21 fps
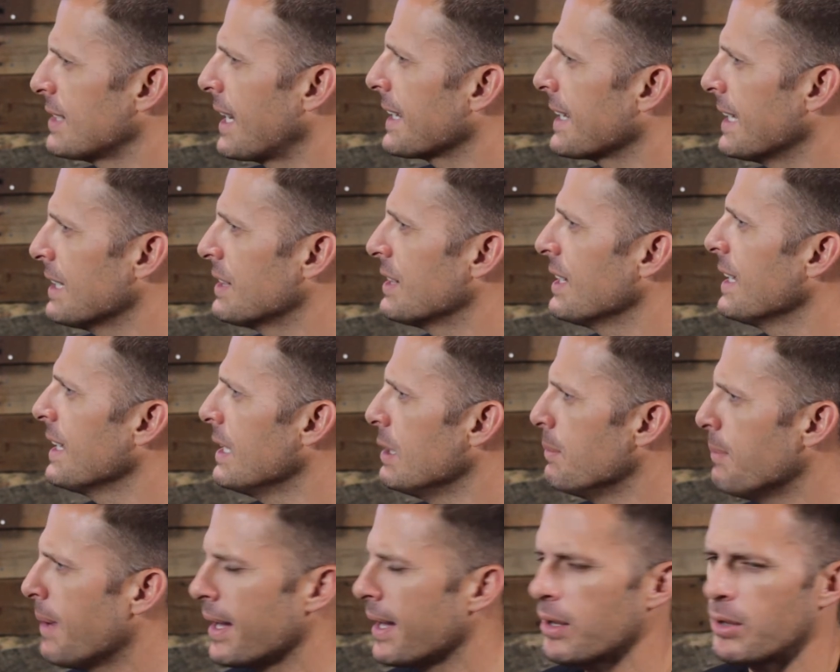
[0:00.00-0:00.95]
I get the
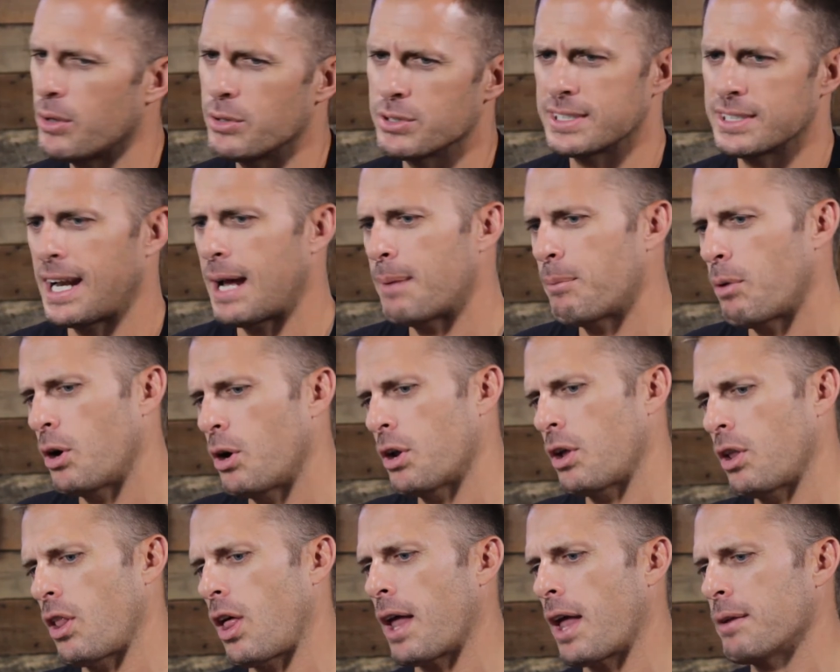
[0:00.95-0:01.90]
emails, and I'm on
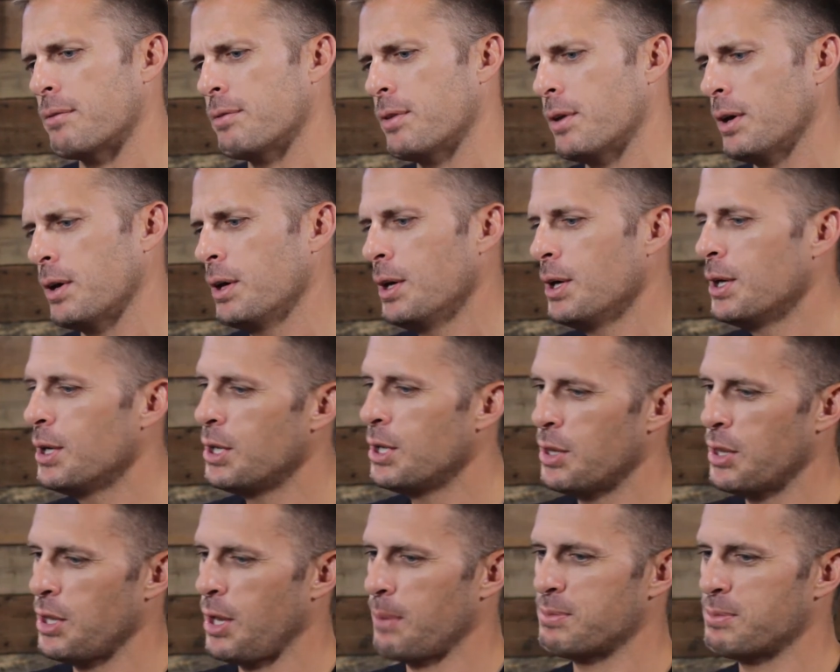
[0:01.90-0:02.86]
a lot of the
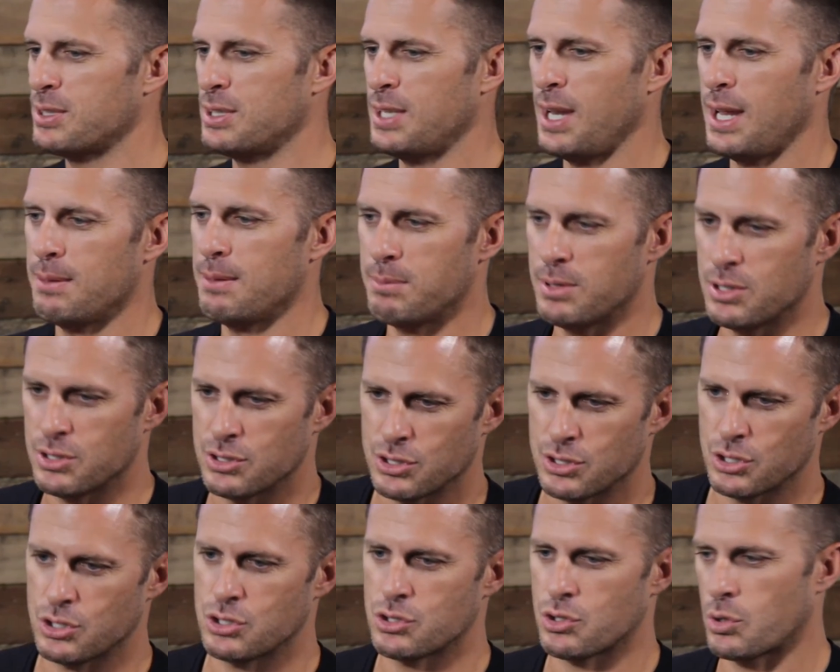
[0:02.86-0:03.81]
the Upstate
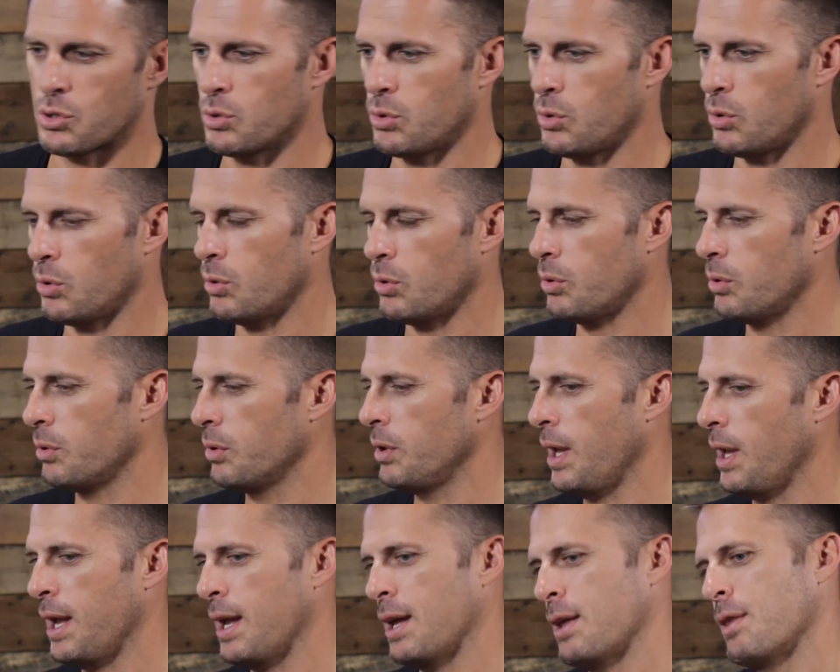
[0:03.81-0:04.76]
Business Journal
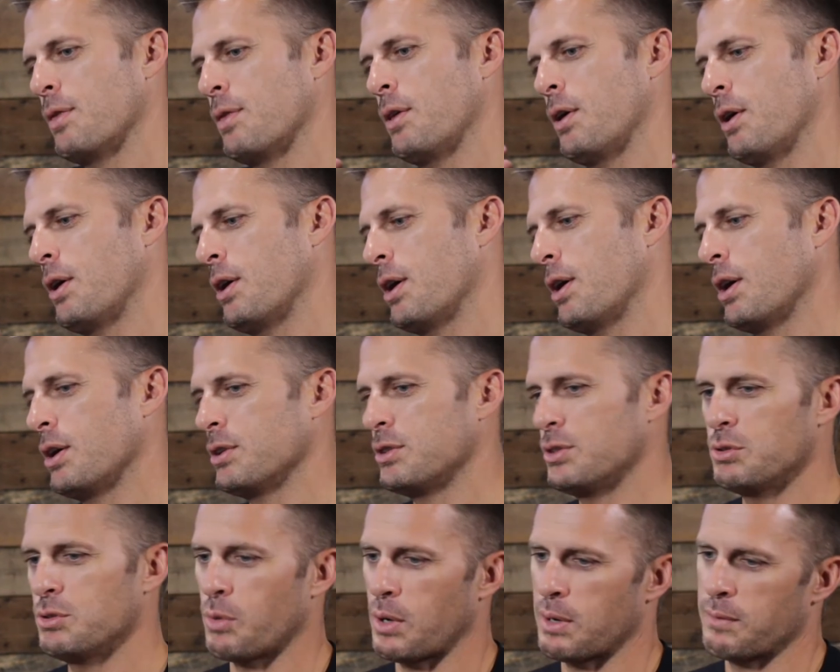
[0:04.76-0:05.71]
and the
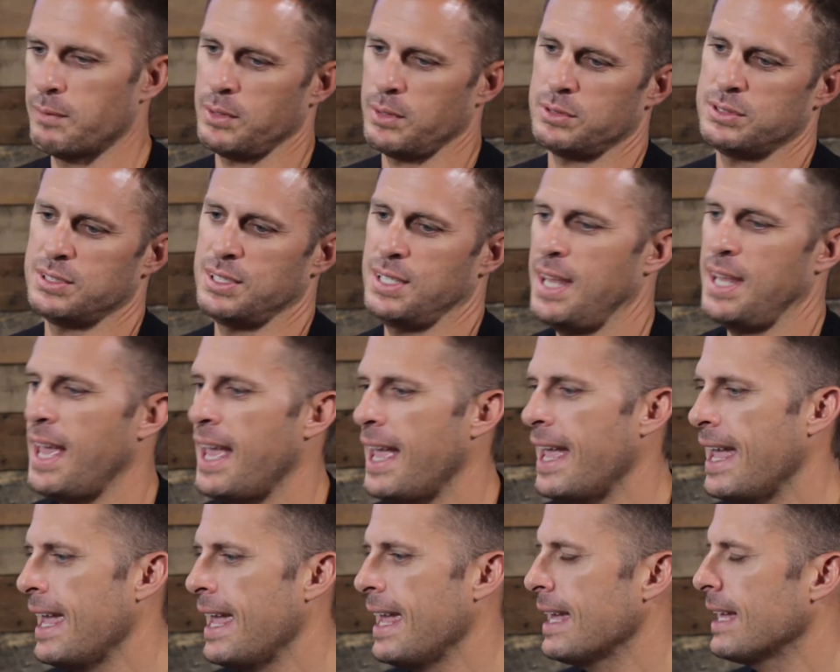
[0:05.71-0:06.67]
Greenville
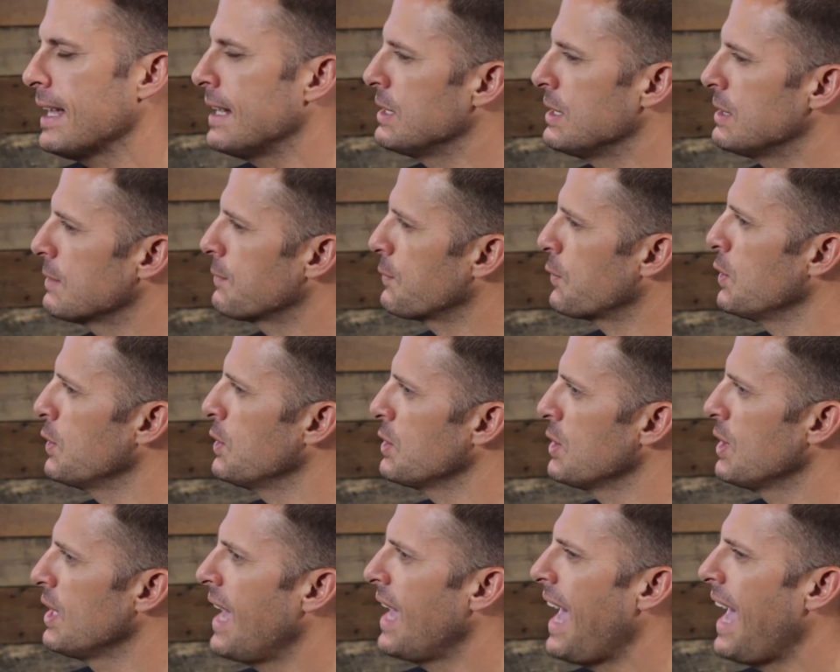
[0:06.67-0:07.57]
Today and different